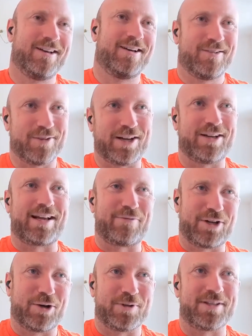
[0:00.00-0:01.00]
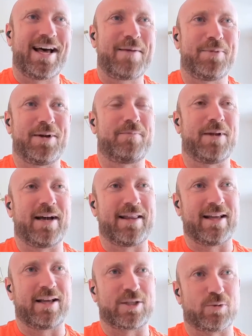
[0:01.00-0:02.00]
We can definitely go into that, but I
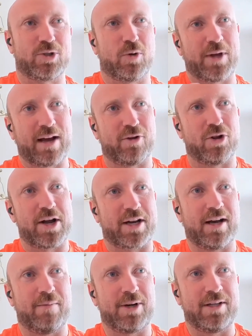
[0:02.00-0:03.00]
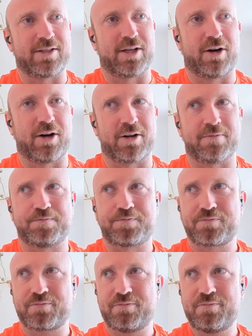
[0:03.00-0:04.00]
think as a result, you have a lot of companies that are
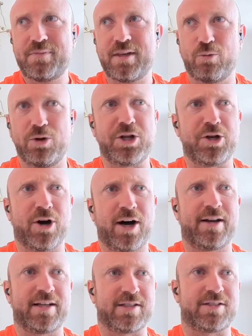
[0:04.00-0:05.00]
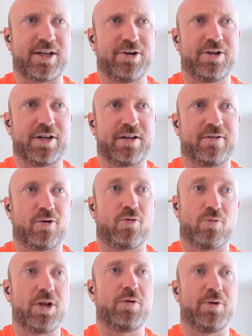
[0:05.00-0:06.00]
really not necessarily, or
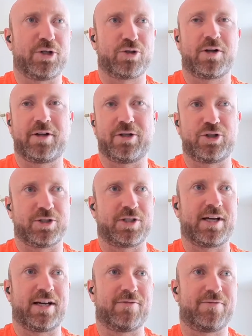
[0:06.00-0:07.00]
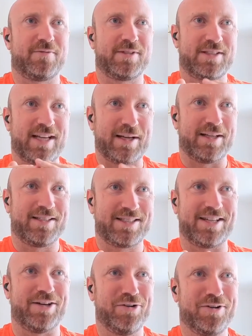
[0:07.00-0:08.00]
really, really struggling just to kind of stay
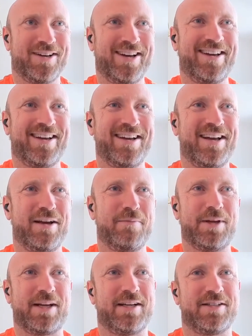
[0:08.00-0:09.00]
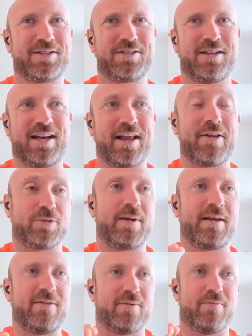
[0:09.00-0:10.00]
still, because, and there's
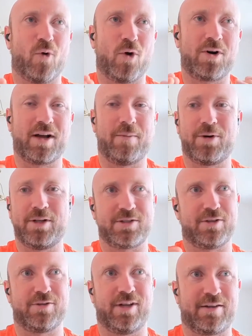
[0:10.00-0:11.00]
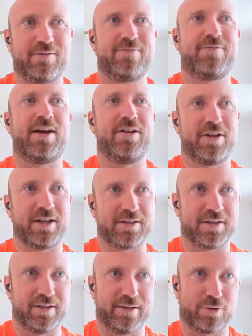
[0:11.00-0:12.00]
many even more companies that are like failing
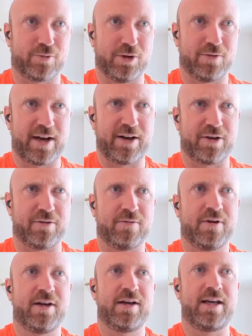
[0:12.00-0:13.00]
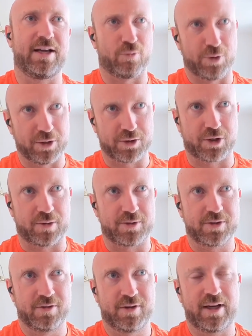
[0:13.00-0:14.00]
to deliver real value in real
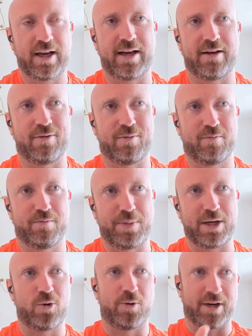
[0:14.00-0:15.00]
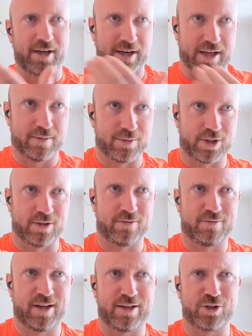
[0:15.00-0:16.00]
terms. And Bitcoin kind of comes
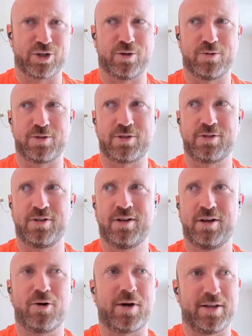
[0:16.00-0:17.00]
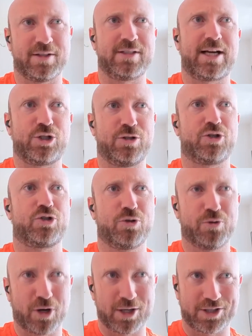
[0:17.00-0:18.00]
in and shows, okay, this is actually the
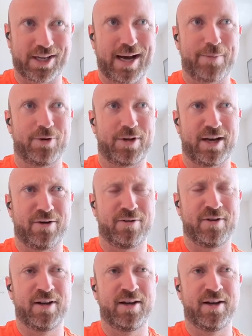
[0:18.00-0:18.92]
true cost of capital now.